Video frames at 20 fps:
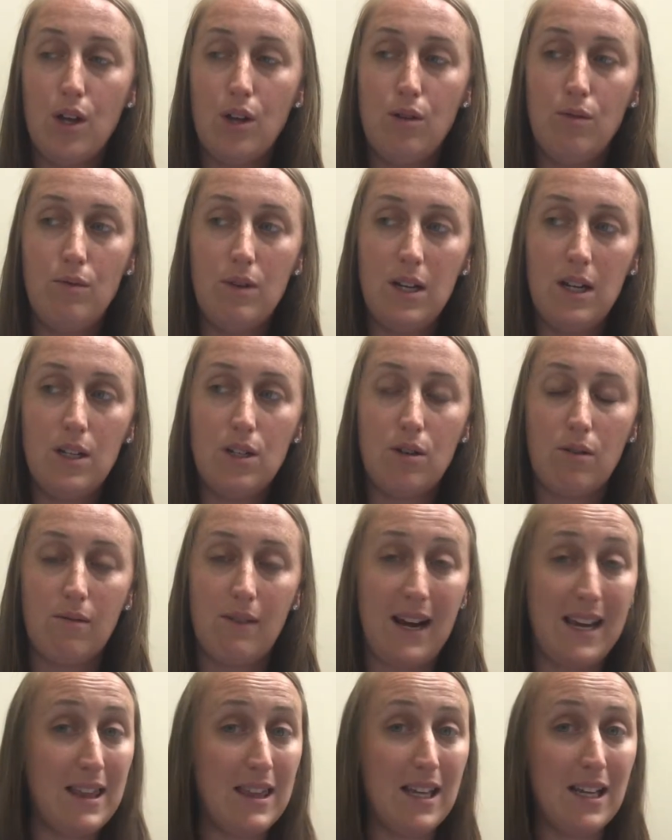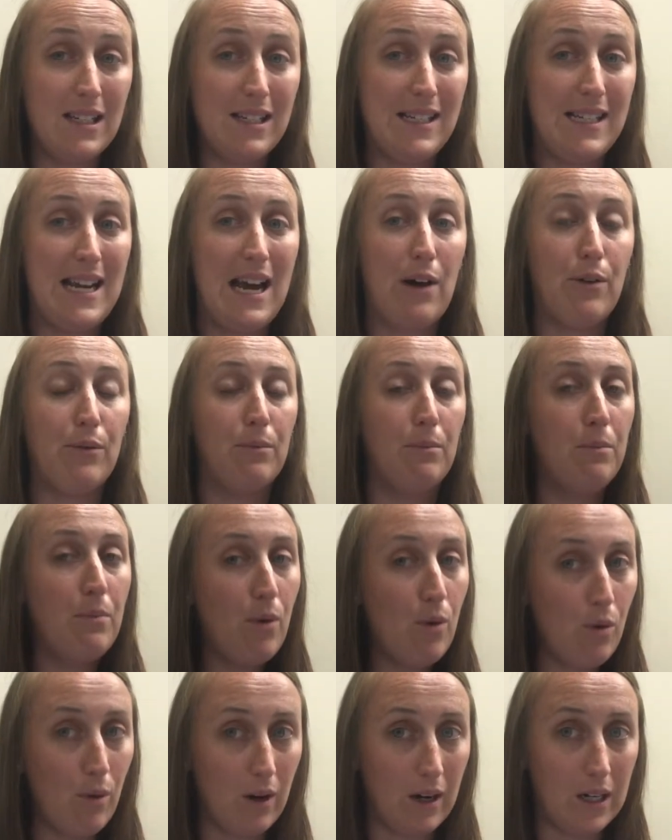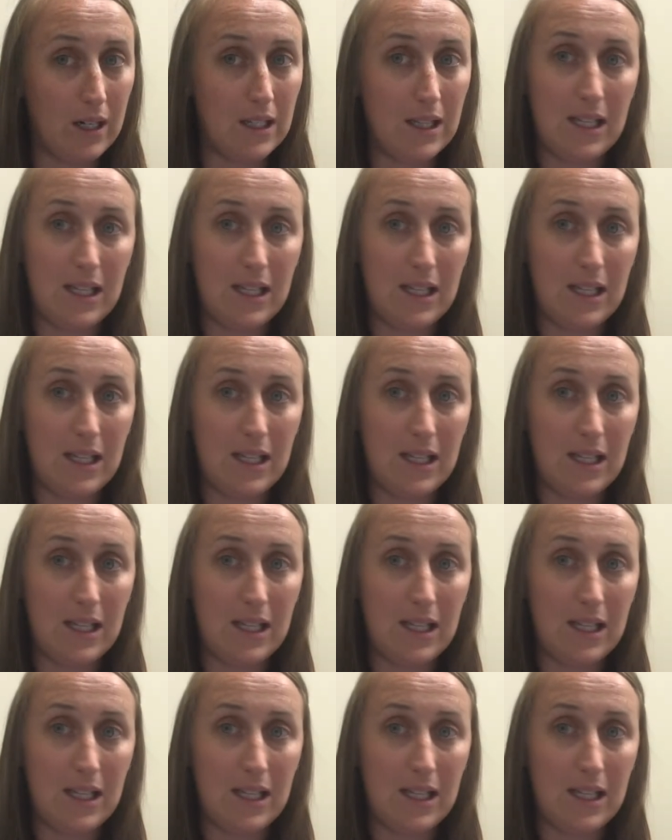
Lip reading: you need to write things down more